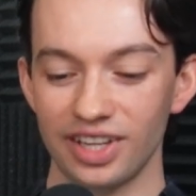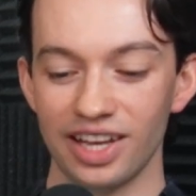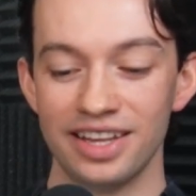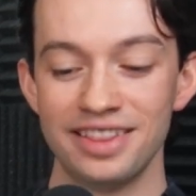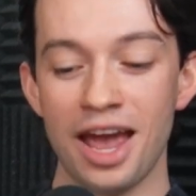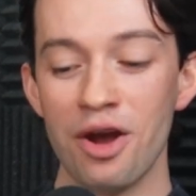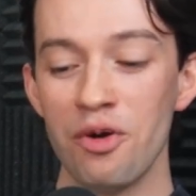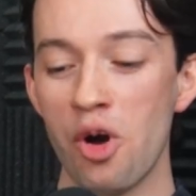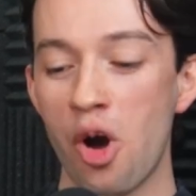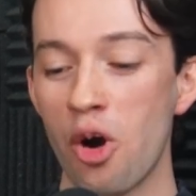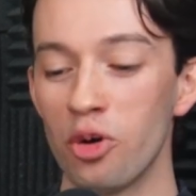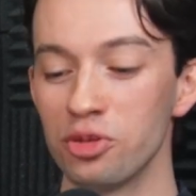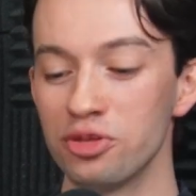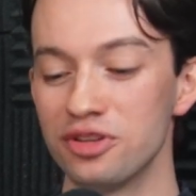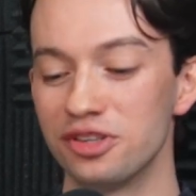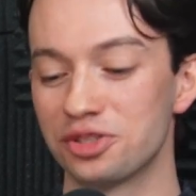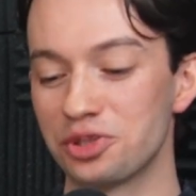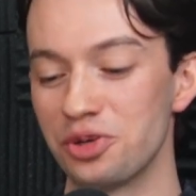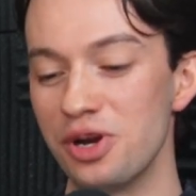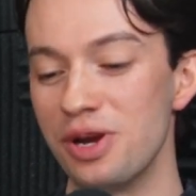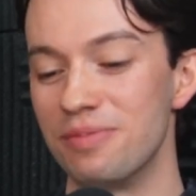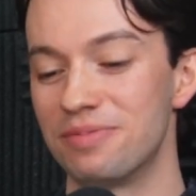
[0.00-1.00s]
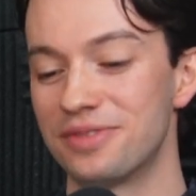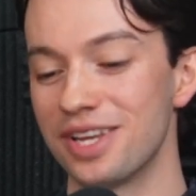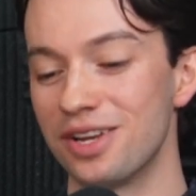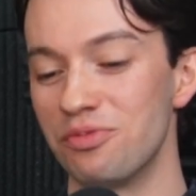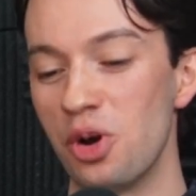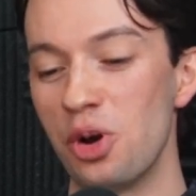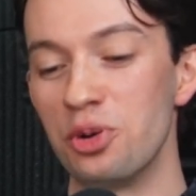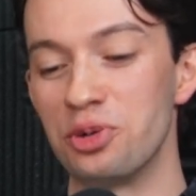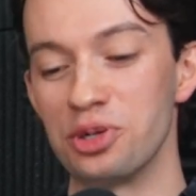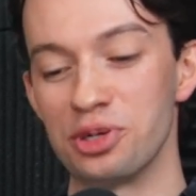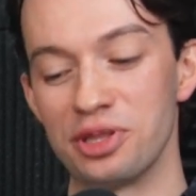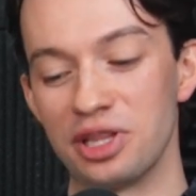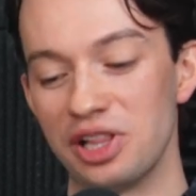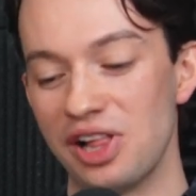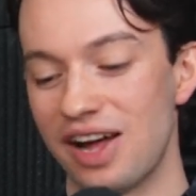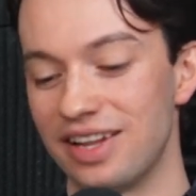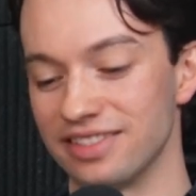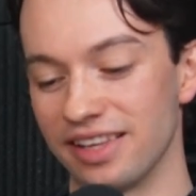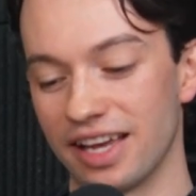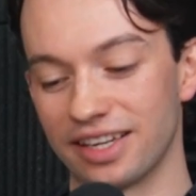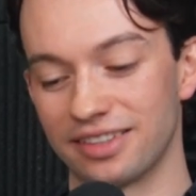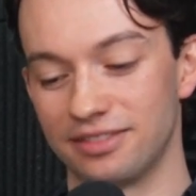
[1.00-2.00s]
And they were holding the script, and we were doing the
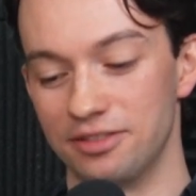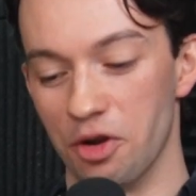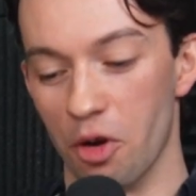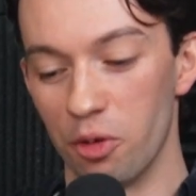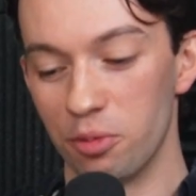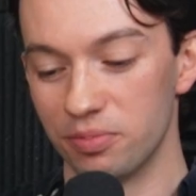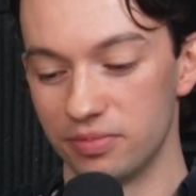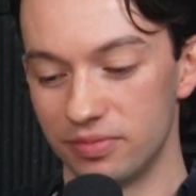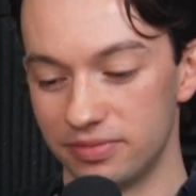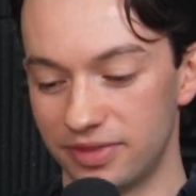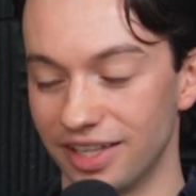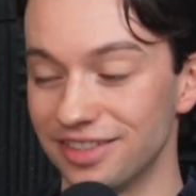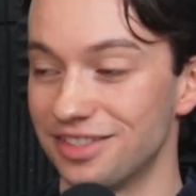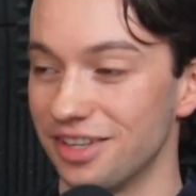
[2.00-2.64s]
lines like, "Nope, that's